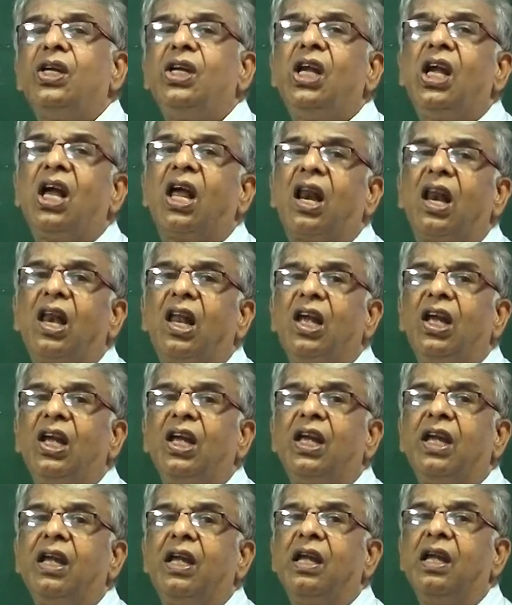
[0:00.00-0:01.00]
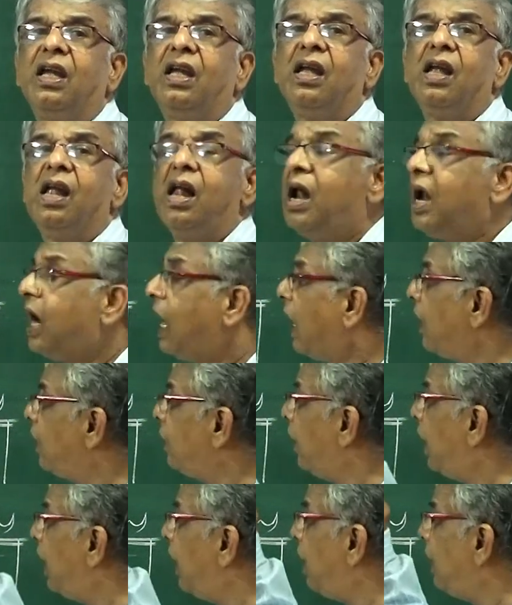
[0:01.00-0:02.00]
yearly.
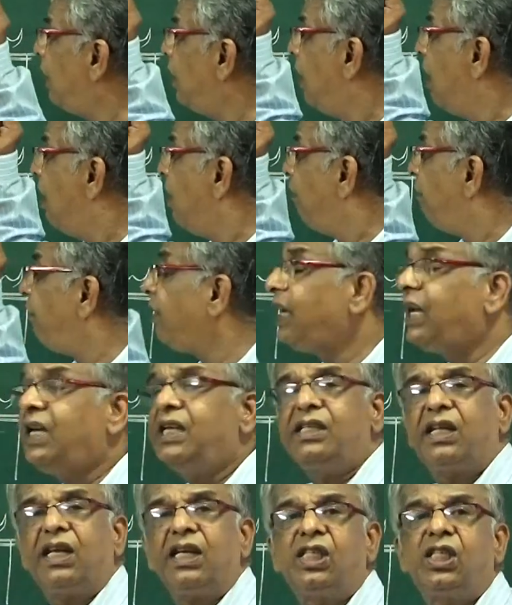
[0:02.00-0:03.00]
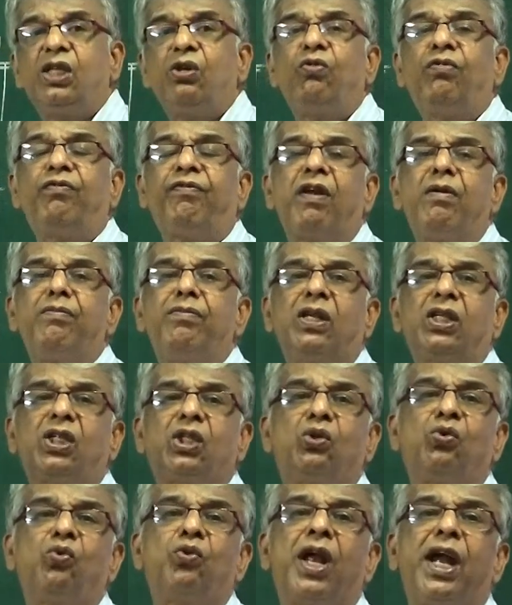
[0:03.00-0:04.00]
And then fees received from the
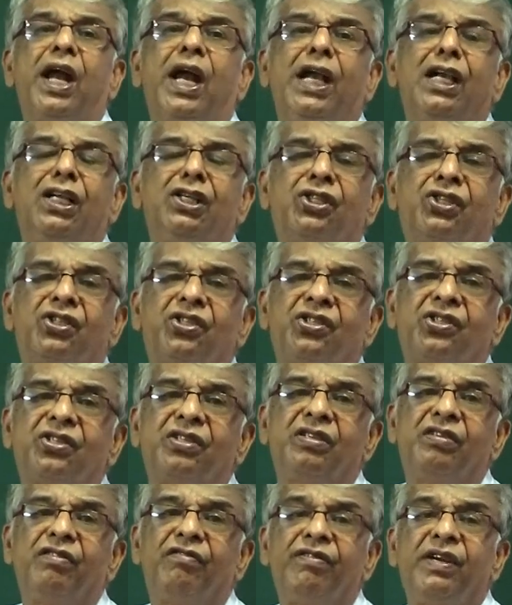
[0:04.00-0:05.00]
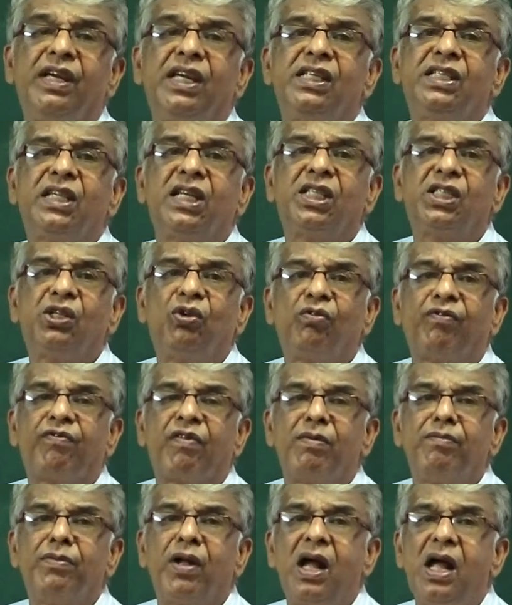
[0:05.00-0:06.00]
students. Fees received
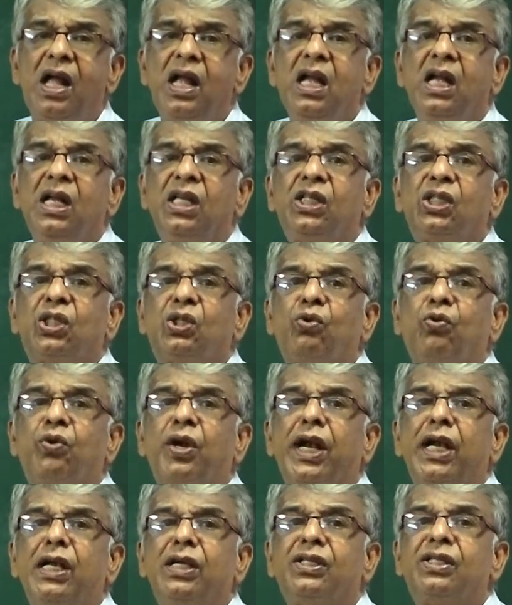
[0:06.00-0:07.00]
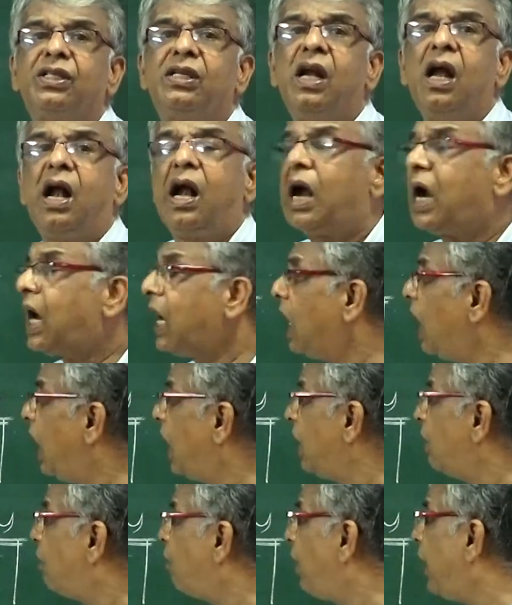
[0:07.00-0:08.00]
from the students. And
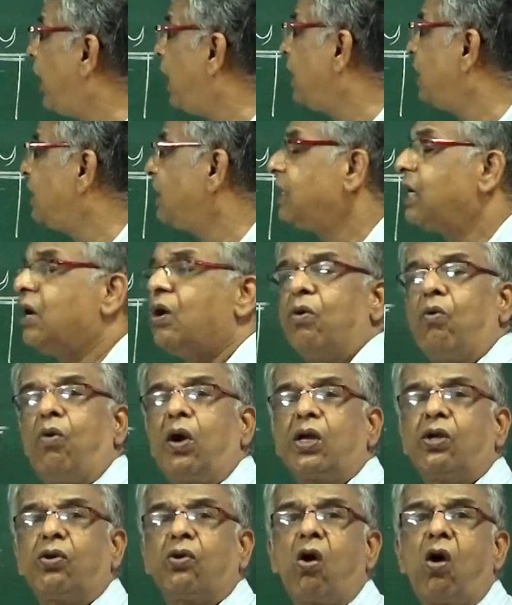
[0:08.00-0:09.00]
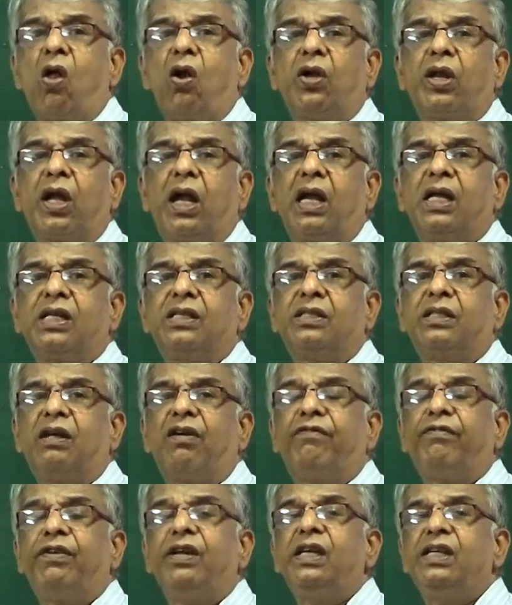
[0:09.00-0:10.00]
likewise, what you call it as
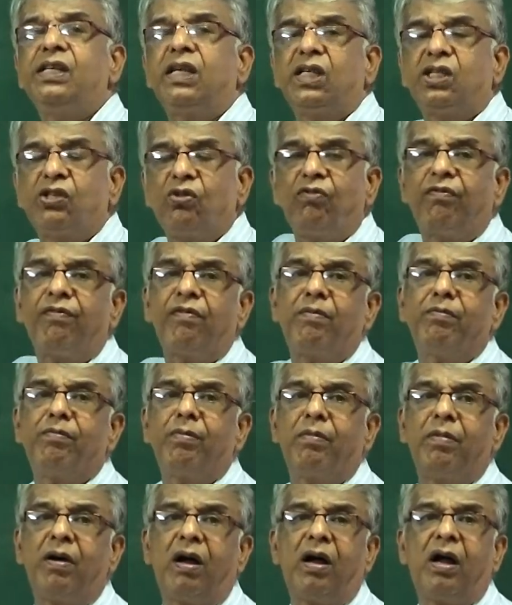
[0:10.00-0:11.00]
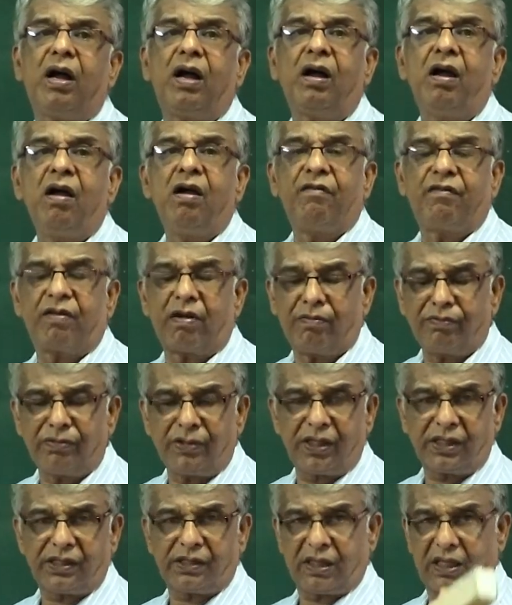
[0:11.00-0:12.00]
the fees received from
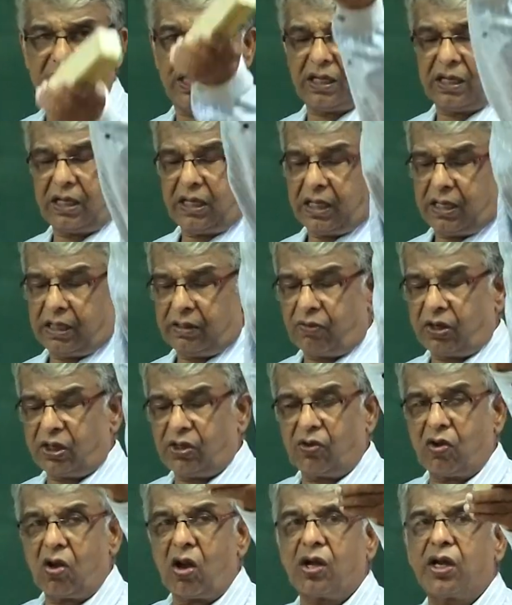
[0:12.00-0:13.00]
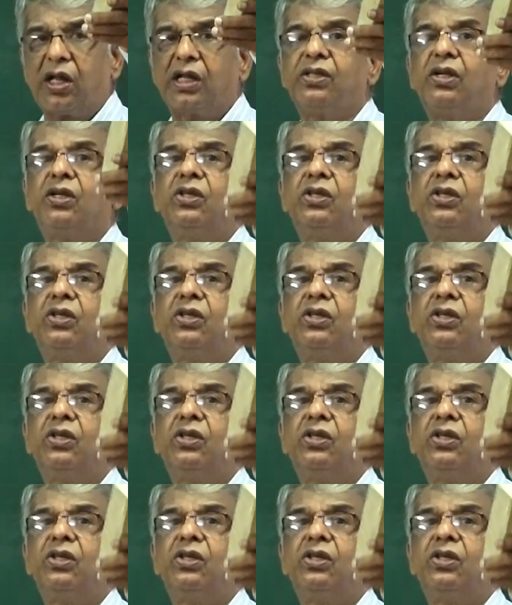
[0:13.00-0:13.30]
this, what you call it as